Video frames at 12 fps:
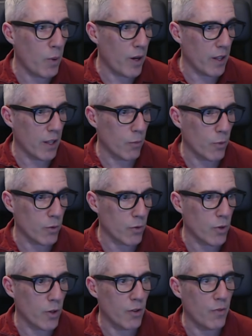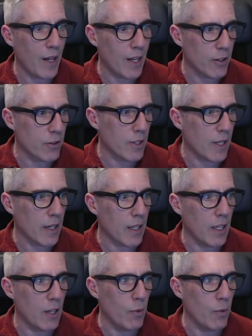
Python will return the value to that key.